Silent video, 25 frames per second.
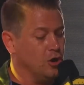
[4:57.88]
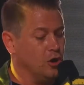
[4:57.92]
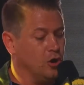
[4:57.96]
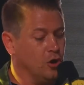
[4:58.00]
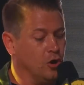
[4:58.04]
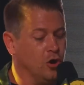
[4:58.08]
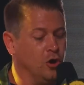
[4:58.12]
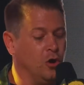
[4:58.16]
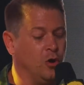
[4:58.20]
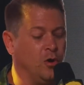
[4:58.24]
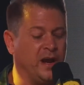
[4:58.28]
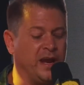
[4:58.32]

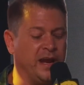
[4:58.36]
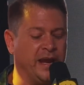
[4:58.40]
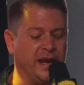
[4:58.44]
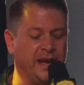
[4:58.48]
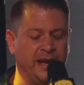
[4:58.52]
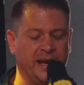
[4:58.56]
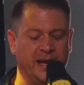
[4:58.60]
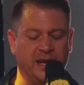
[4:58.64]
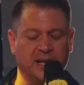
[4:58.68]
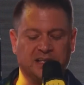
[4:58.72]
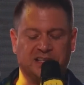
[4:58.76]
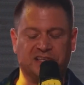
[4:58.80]
who
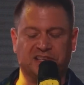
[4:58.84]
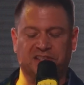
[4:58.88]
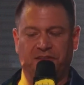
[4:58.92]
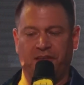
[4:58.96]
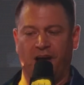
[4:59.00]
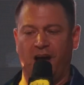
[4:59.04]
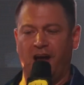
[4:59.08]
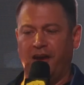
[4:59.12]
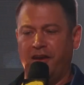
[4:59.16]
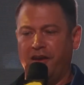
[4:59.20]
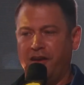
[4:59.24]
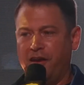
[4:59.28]
is
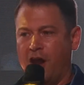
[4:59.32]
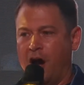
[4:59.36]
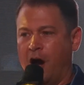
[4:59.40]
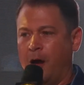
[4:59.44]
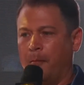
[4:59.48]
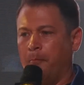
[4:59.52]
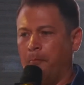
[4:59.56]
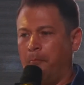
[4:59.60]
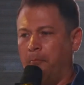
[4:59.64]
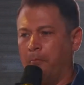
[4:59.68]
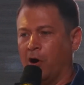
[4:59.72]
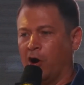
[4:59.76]
the
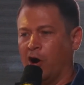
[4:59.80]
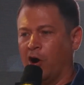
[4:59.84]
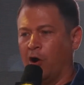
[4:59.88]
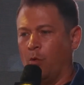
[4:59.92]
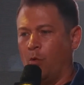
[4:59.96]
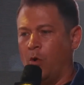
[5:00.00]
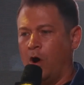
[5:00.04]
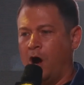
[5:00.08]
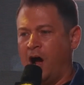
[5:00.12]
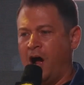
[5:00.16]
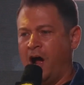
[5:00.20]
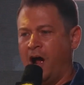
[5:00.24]
number
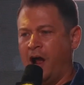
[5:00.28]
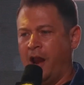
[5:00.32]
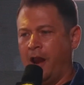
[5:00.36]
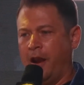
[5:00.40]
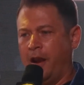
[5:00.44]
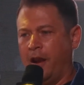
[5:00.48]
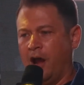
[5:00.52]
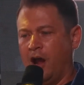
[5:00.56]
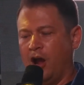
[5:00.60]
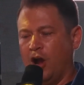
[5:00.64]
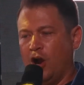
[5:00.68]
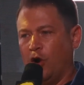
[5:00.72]

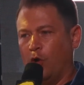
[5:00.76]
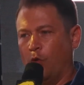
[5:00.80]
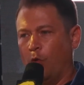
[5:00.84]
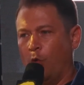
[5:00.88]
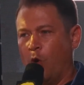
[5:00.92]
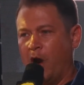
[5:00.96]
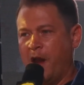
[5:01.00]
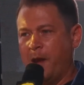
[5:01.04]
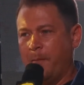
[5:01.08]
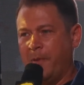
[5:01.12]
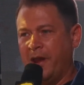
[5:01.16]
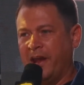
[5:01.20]
one
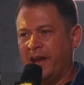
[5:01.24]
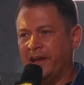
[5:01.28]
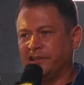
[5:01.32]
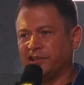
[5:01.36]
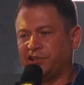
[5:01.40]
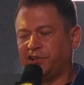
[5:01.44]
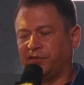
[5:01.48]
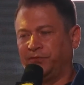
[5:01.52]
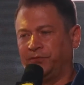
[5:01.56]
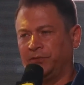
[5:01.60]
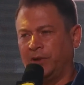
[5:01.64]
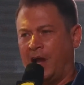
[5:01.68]

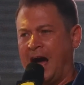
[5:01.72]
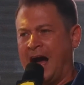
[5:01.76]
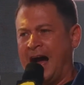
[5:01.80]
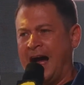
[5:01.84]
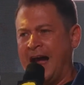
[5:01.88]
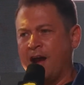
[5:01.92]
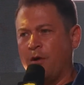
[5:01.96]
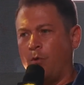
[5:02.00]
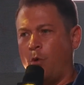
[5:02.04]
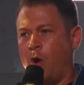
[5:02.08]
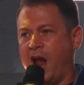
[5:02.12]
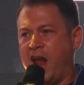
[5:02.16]
women's
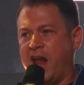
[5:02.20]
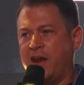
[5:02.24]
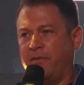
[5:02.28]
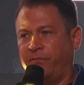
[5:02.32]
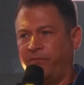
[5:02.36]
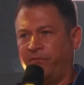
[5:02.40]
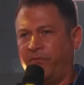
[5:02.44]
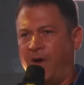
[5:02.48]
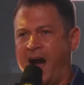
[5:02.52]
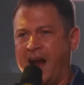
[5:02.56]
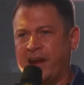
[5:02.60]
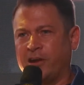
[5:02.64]
flyweight
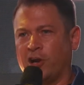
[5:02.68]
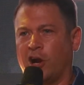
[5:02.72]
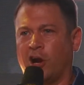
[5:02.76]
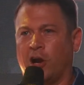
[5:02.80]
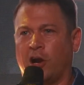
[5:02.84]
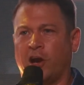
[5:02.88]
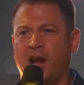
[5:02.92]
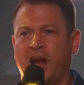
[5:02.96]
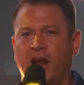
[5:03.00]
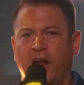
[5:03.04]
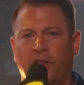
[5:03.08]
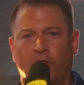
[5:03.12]

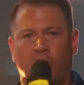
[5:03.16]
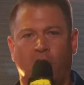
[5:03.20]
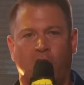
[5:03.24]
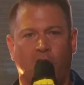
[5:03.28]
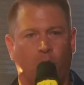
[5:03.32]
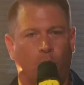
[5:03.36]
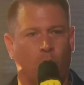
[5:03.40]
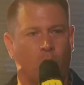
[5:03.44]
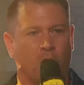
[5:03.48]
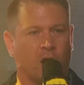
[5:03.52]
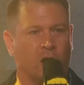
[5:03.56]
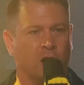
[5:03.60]
fighter in
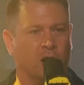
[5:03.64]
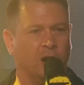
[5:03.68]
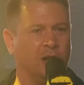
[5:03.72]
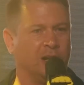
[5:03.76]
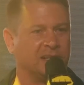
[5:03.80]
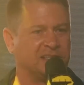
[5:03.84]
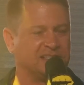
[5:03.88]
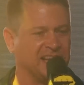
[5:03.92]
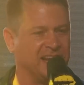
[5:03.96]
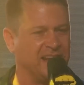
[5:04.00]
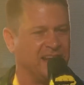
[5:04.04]
the world